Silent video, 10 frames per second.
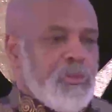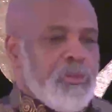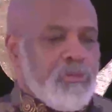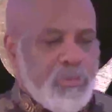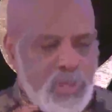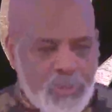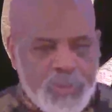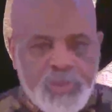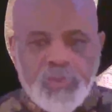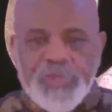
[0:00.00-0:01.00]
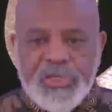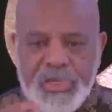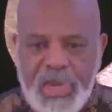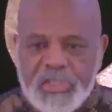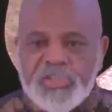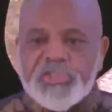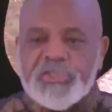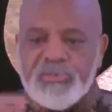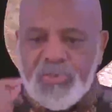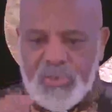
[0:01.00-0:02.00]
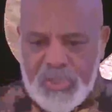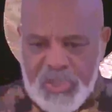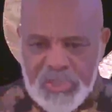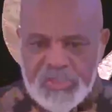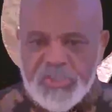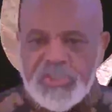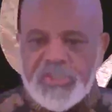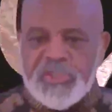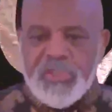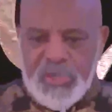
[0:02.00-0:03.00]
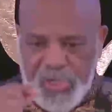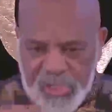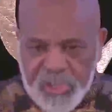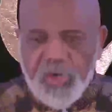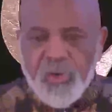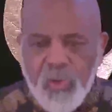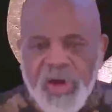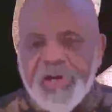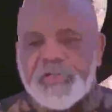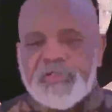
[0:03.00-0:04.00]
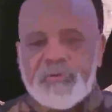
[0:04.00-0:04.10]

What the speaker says: maybe we got some things incorrect.